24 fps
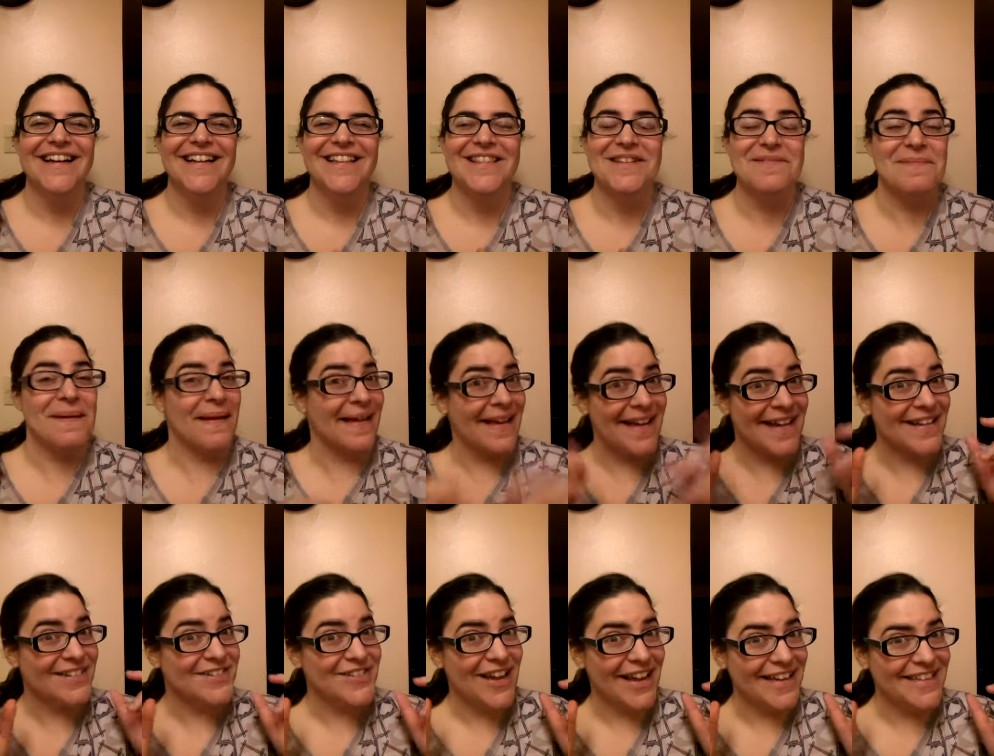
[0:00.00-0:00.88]
they're making
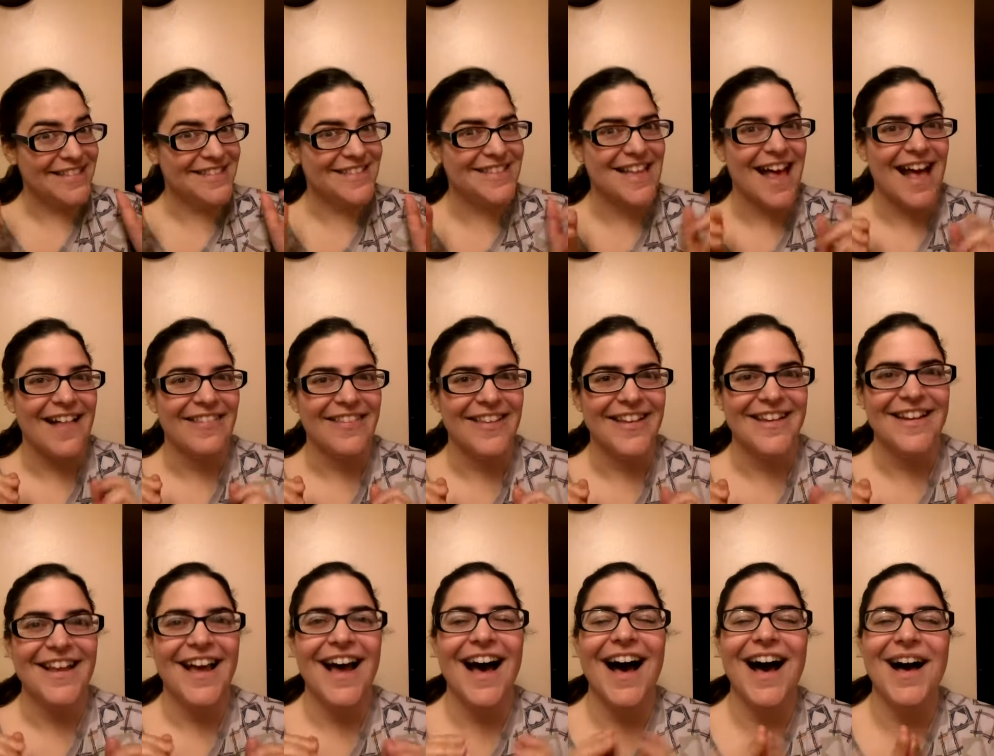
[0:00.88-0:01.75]
a Jen
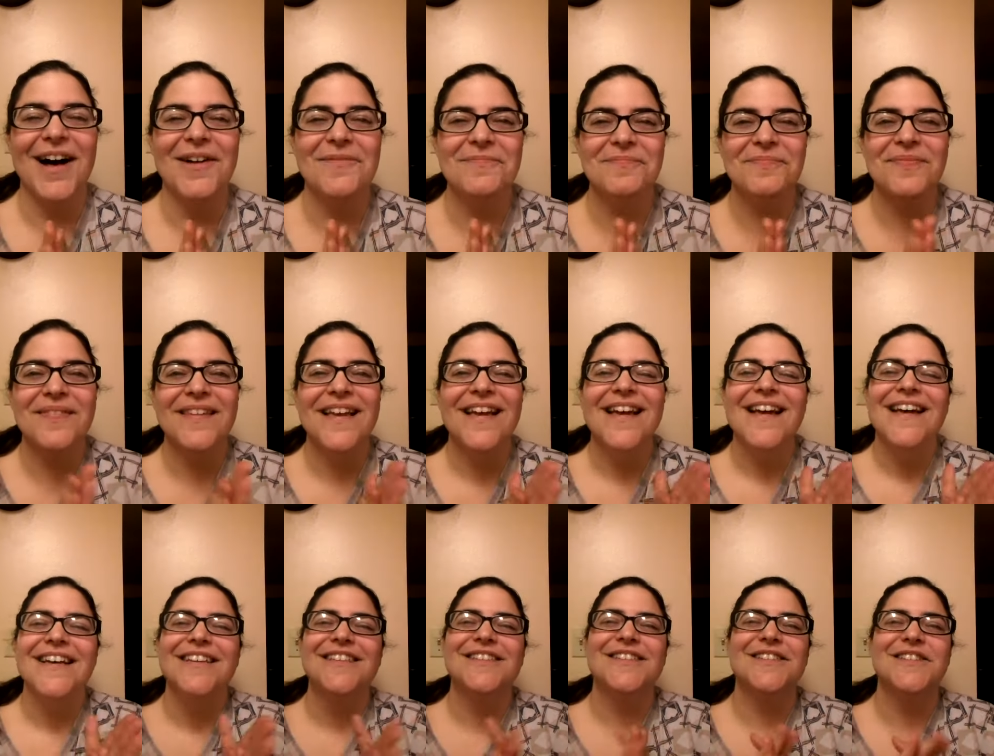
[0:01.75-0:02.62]
salad.
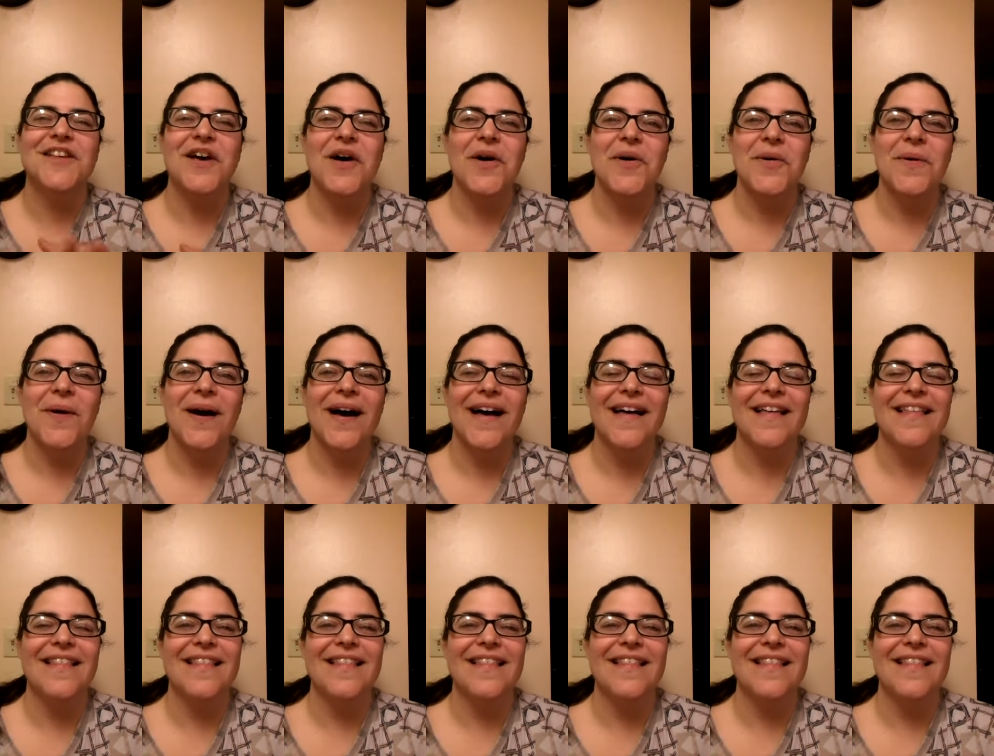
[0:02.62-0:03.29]
So